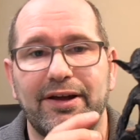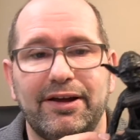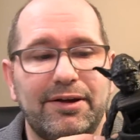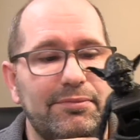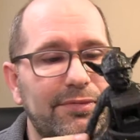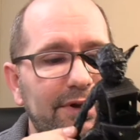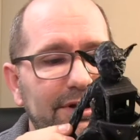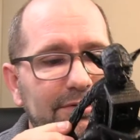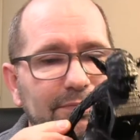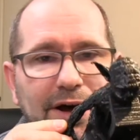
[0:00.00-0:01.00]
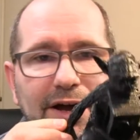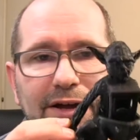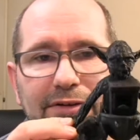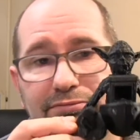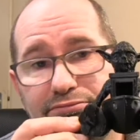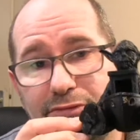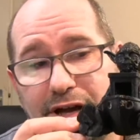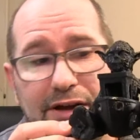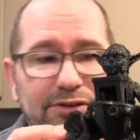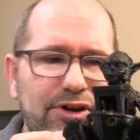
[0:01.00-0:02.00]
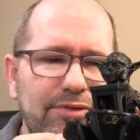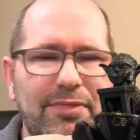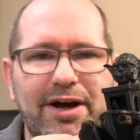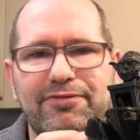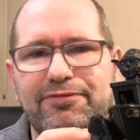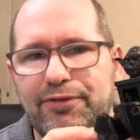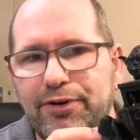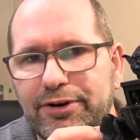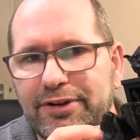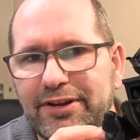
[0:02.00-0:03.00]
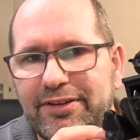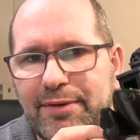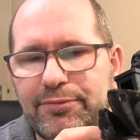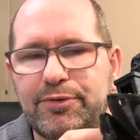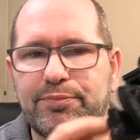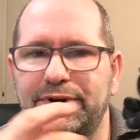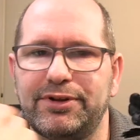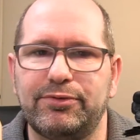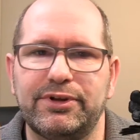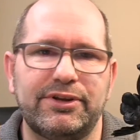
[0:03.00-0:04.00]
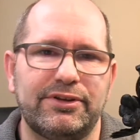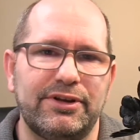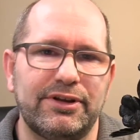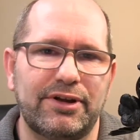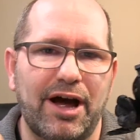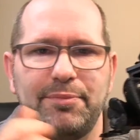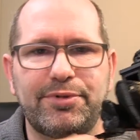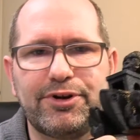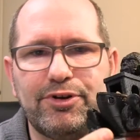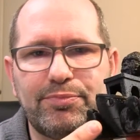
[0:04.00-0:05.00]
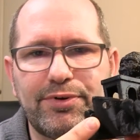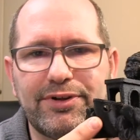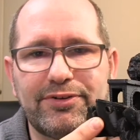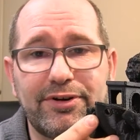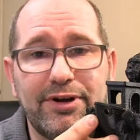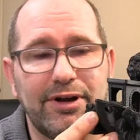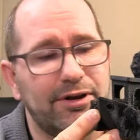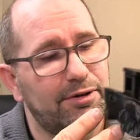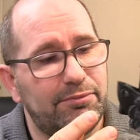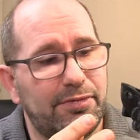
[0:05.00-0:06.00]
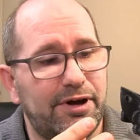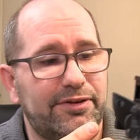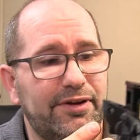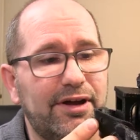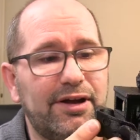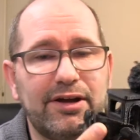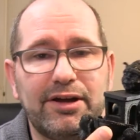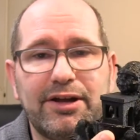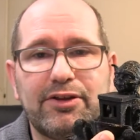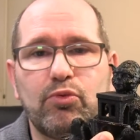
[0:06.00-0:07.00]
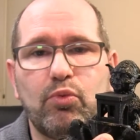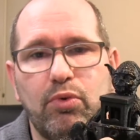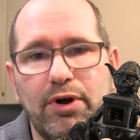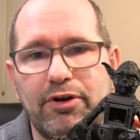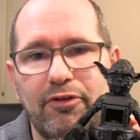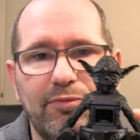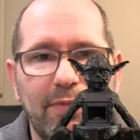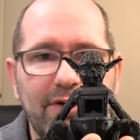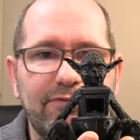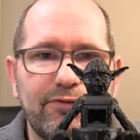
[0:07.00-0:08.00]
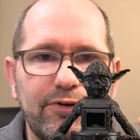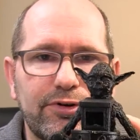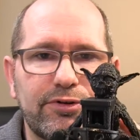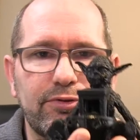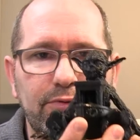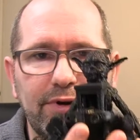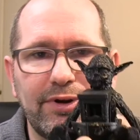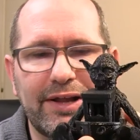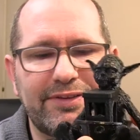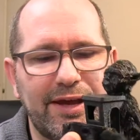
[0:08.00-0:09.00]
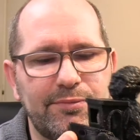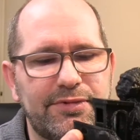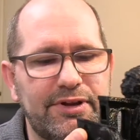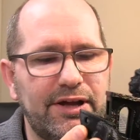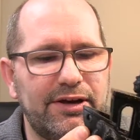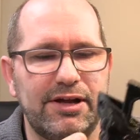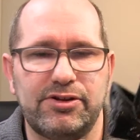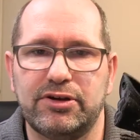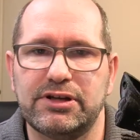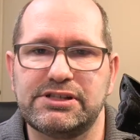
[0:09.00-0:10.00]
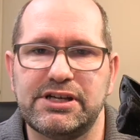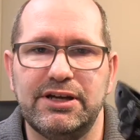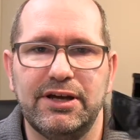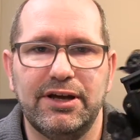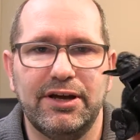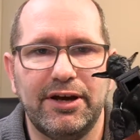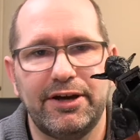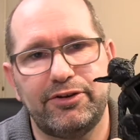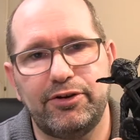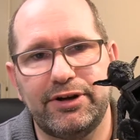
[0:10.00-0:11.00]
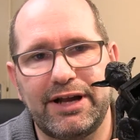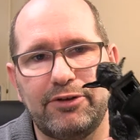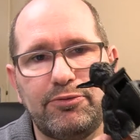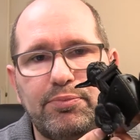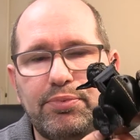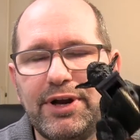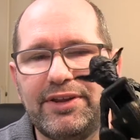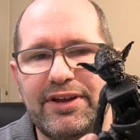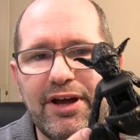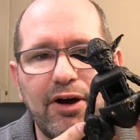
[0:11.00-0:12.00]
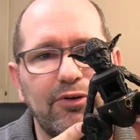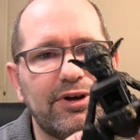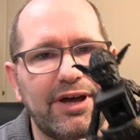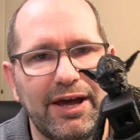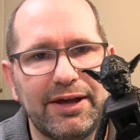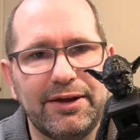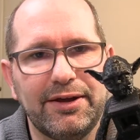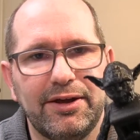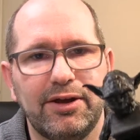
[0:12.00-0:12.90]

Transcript: Um, it's my uh, not my first attempt to print with this HyperCube printer, but uh, it's one of my first real attempts, and as you can see it turned out pretty okay.